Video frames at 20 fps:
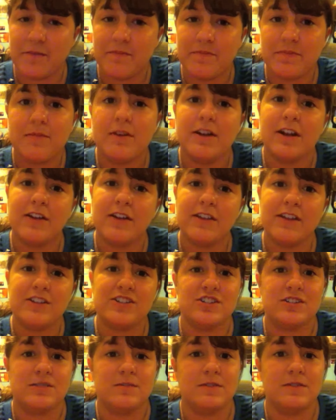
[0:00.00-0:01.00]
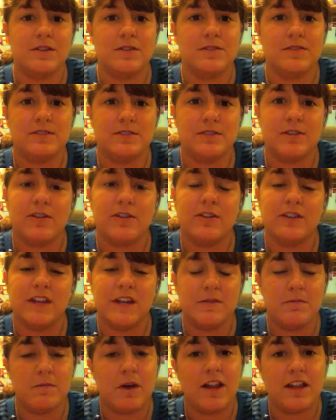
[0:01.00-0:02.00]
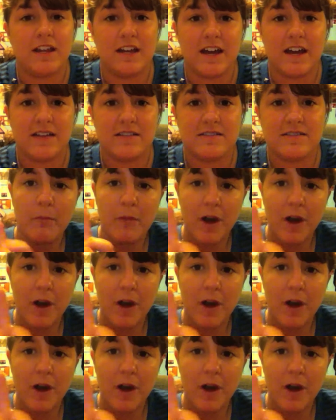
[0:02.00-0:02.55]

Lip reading: But on that ship there is a girl named Molly Astor.